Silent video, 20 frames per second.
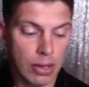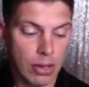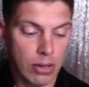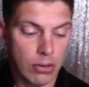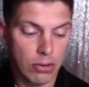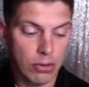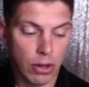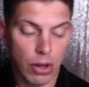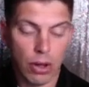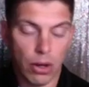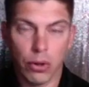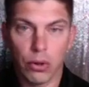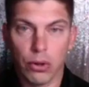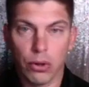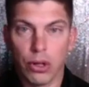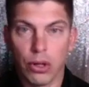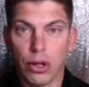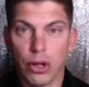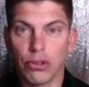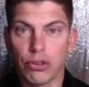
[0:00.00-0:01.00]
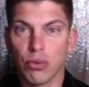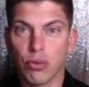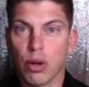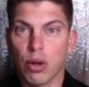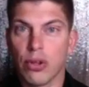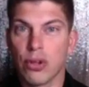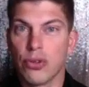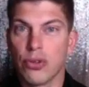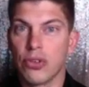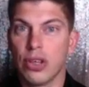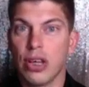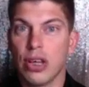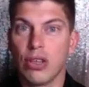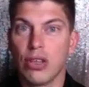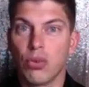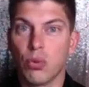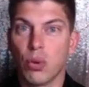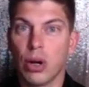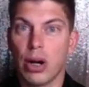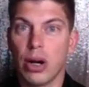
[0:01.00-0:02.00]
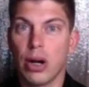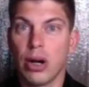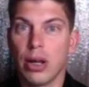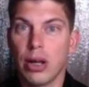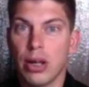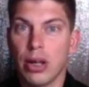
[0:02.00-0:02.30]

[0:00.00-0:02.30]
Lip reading: So, you know, it's just one of those things where,